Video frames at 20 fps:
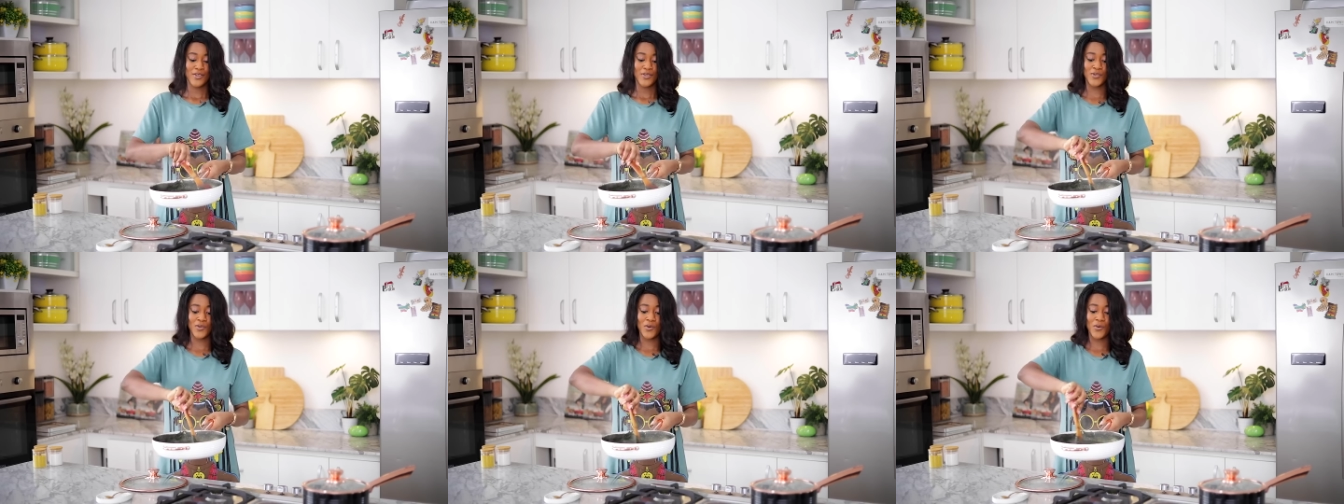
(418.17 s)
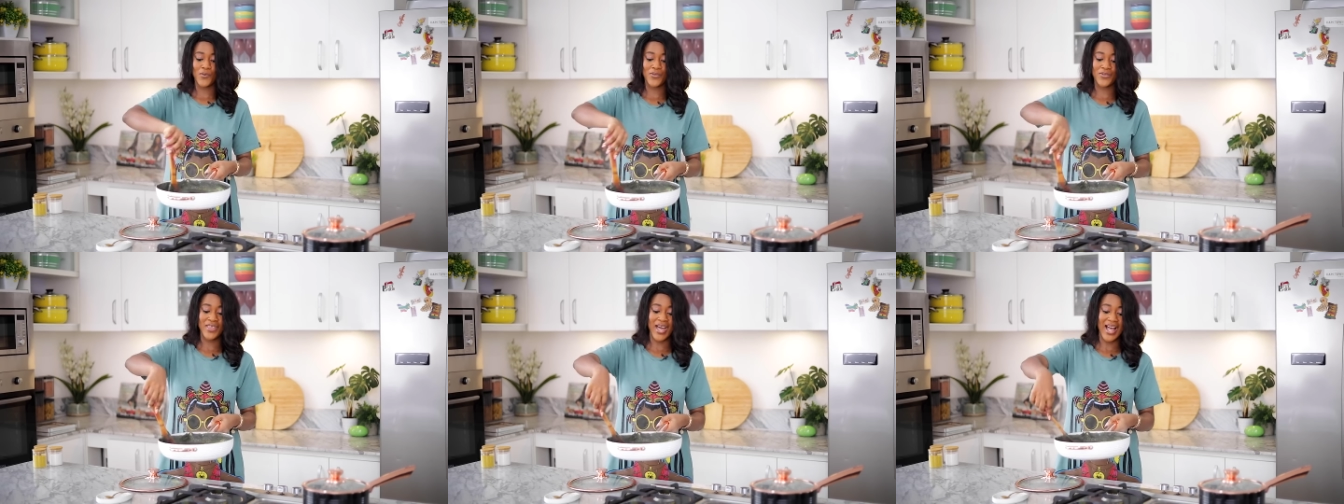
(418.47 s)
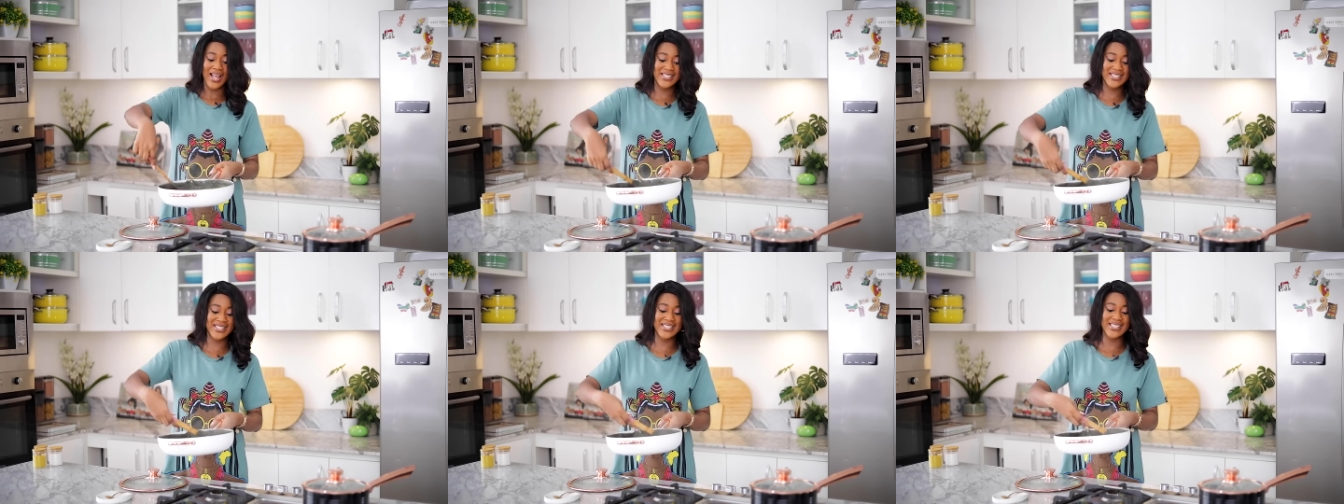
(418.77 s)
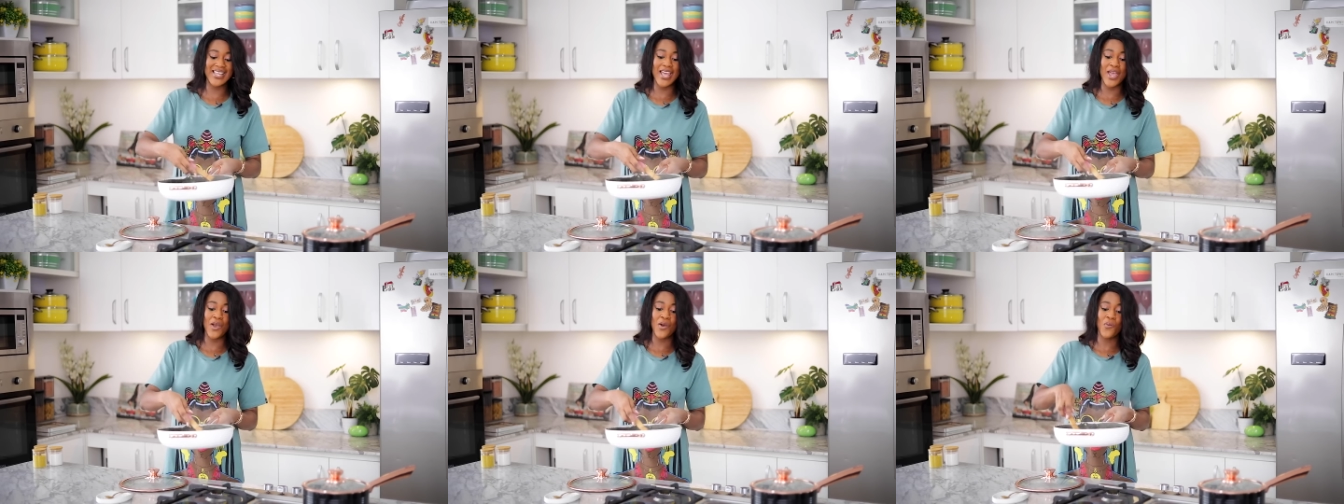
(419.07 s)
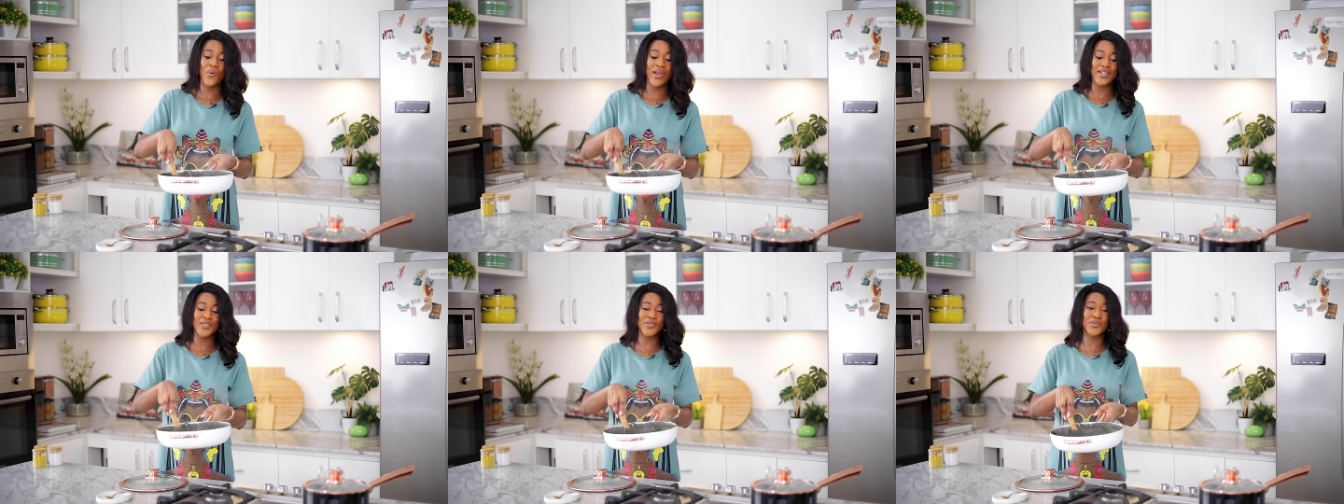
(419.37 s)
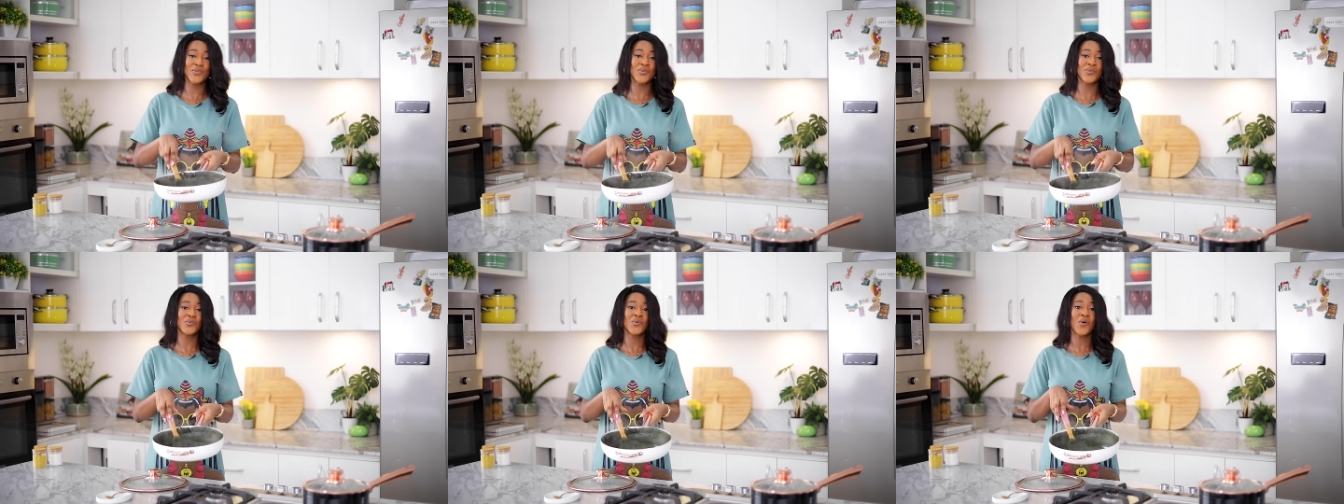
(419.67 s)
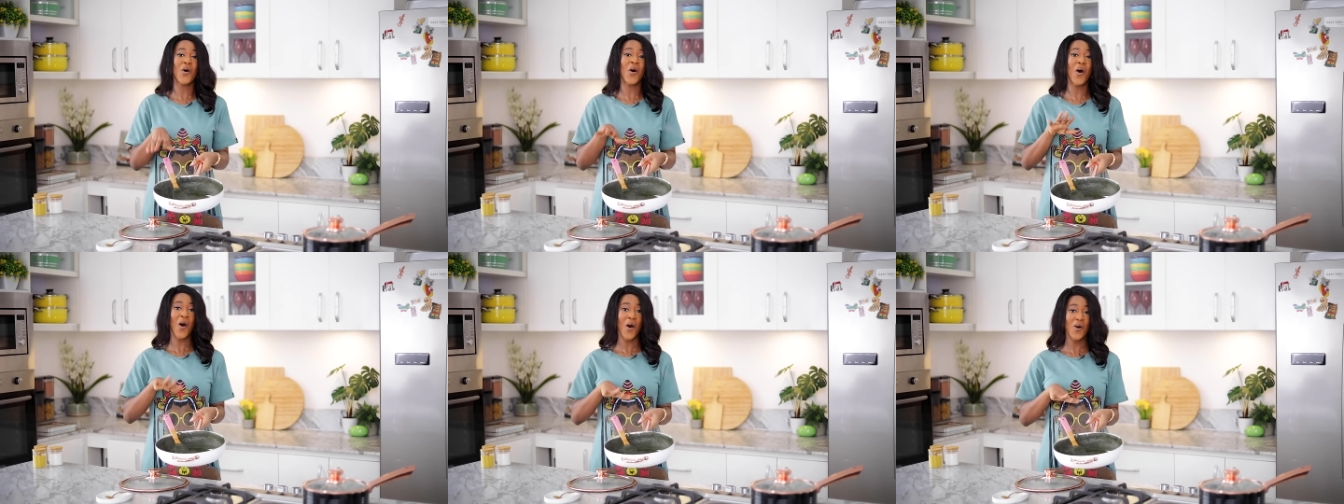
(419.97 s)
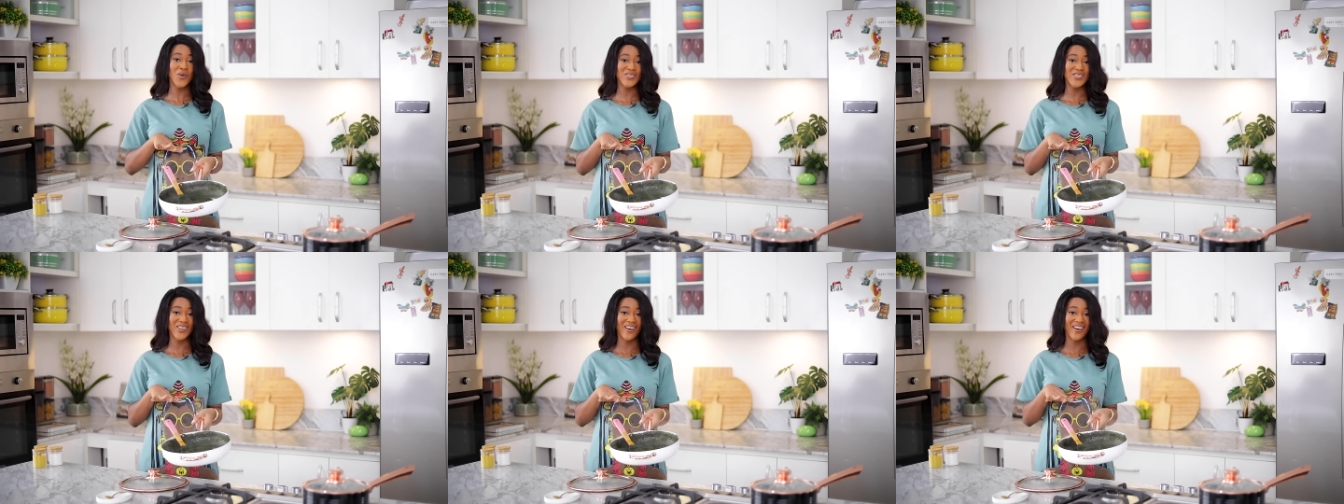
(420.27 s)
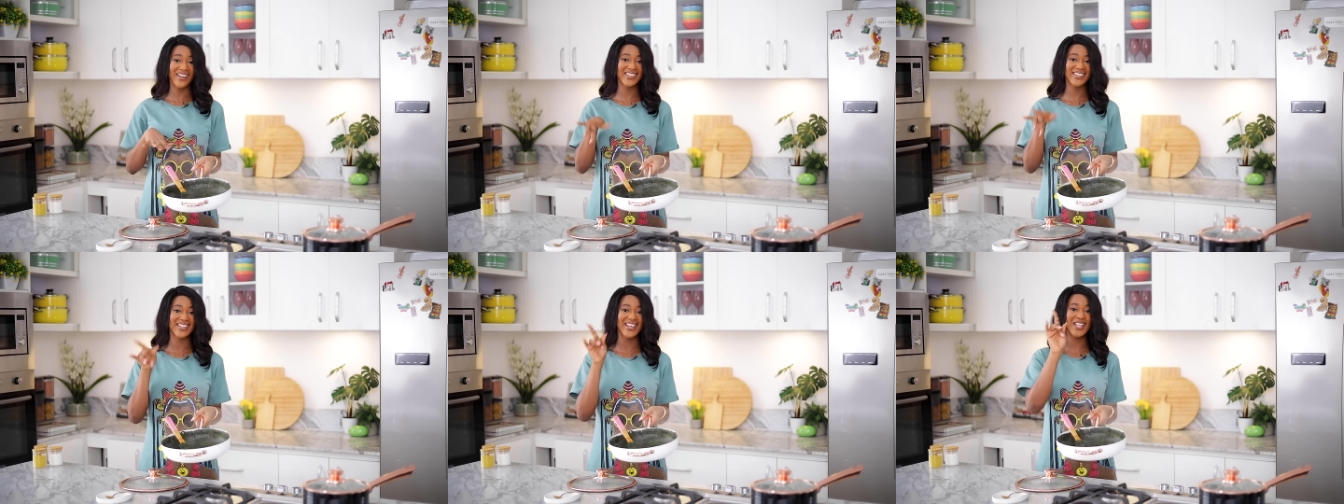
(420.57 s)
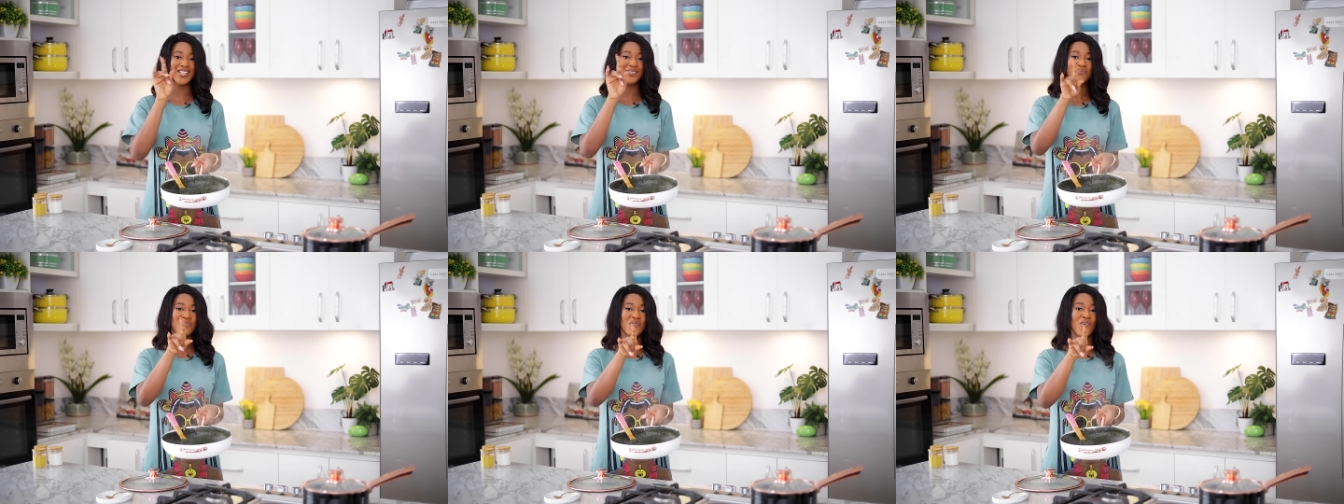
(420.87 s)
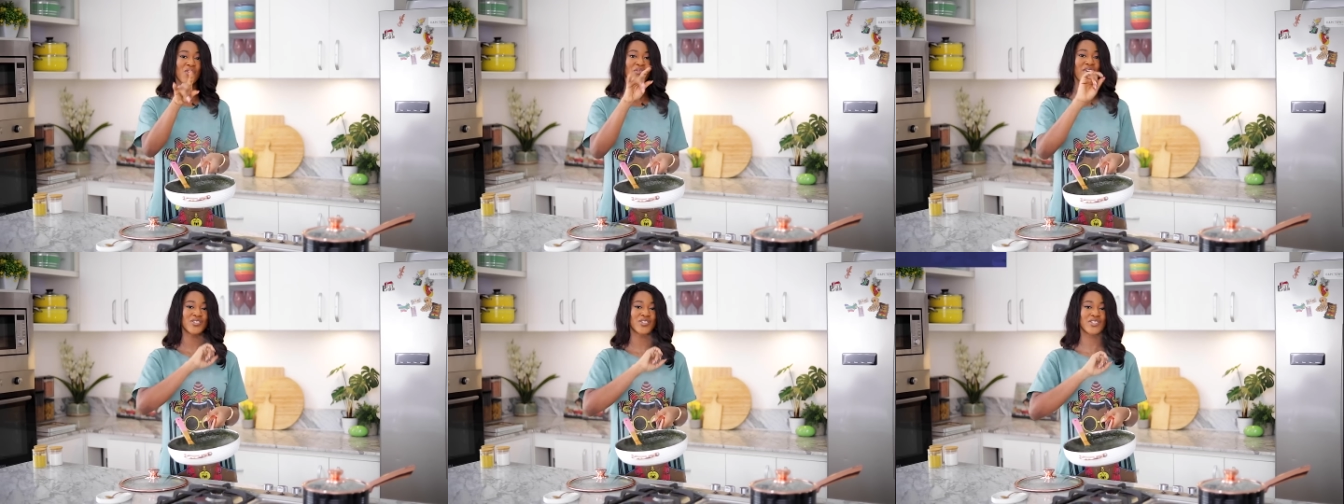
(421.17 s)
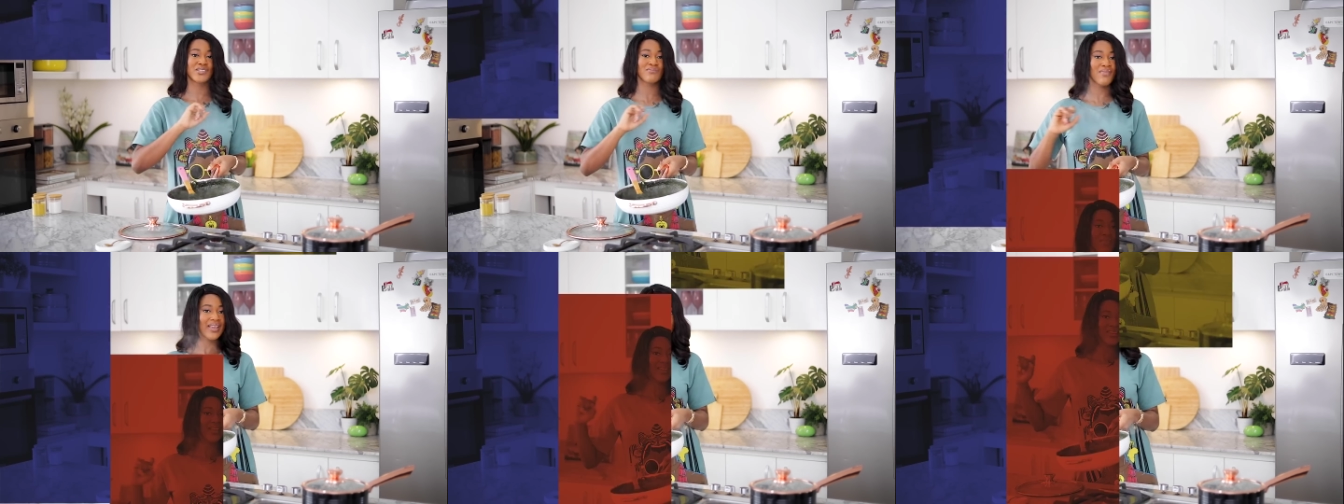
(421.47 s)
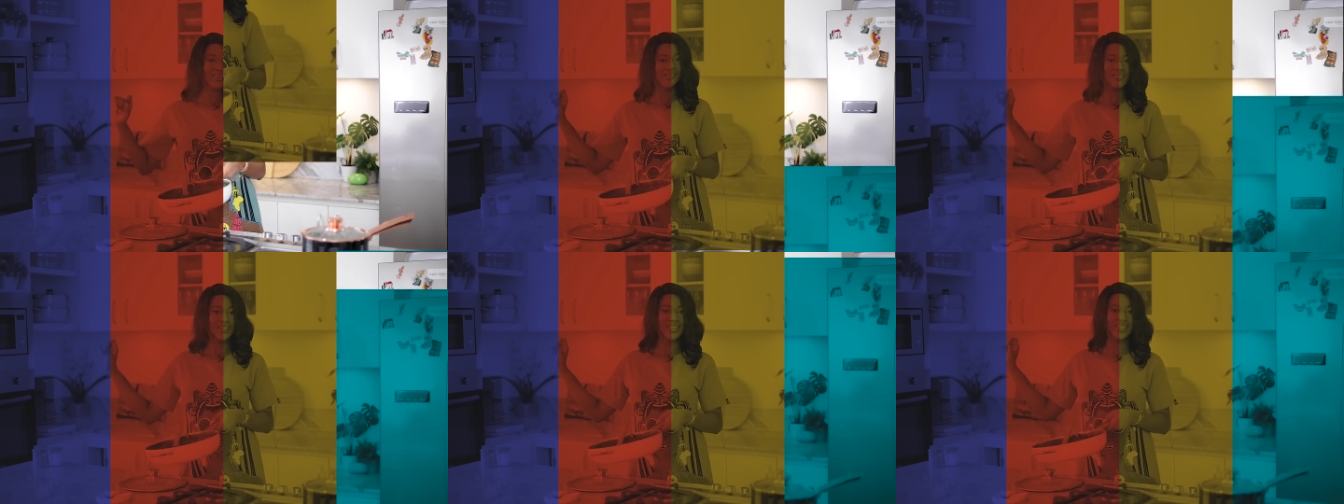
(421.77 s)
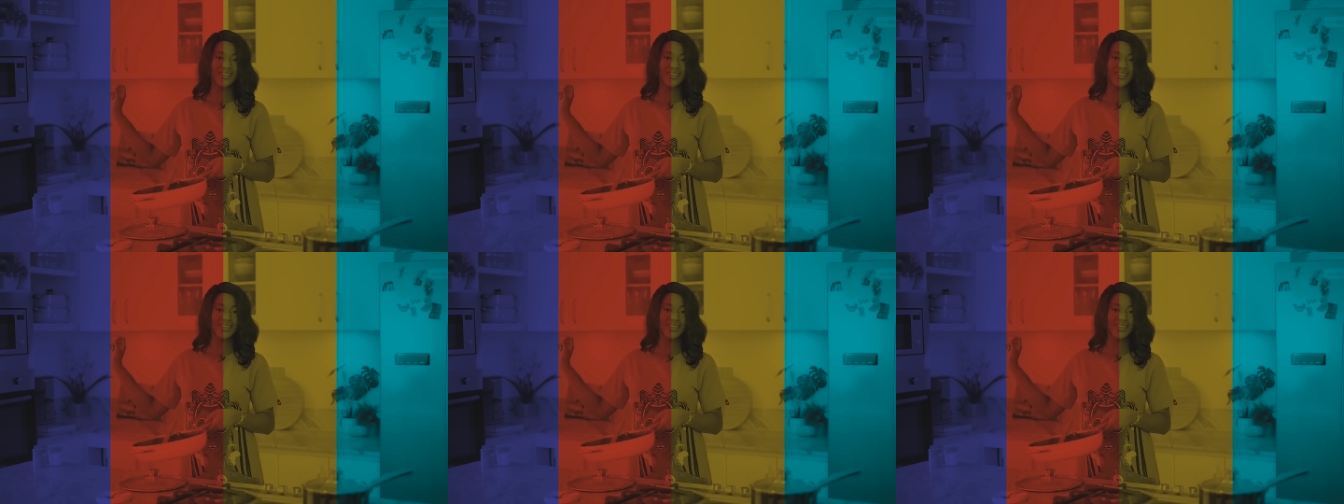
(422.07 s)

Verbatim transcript: So that's the ewedu. All done. Let's move over to the gbegiri.